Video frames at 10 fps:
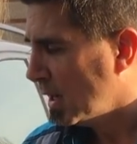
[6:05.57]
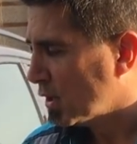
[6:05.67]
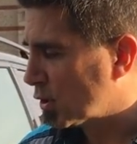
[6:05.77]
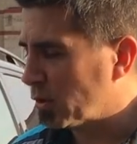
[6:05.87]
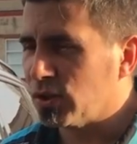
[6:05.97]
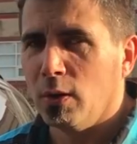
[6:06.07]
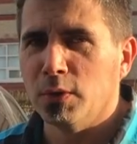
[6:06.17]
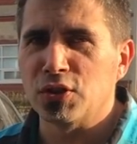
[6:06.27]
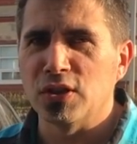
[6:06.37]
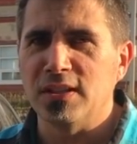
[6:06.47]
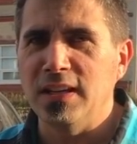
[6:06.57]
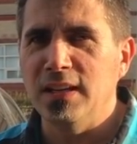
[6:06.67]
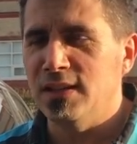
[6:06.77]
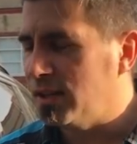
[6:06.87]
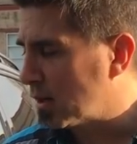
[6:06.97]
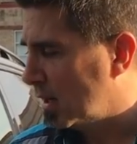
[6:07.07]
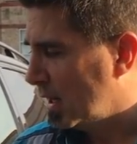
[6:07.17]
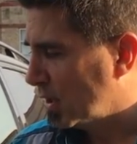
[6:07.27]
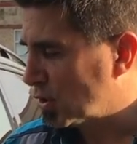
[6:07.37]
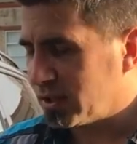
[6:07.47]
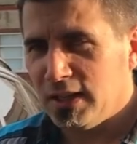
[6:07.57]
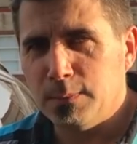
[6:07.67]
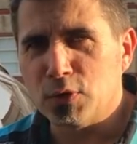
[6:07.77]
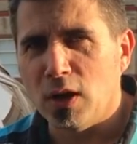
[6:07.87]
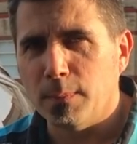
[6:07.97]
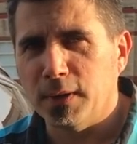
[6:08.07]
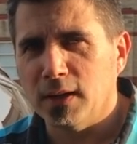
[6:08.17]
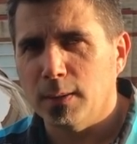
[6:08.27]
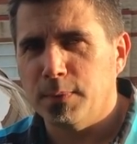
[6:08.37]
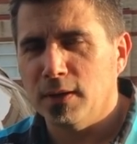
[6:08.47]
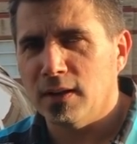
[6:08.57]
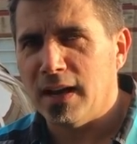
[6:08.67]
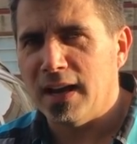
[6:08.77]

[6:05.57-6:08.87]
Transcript: So it's almost just easier. Just keep topping up here,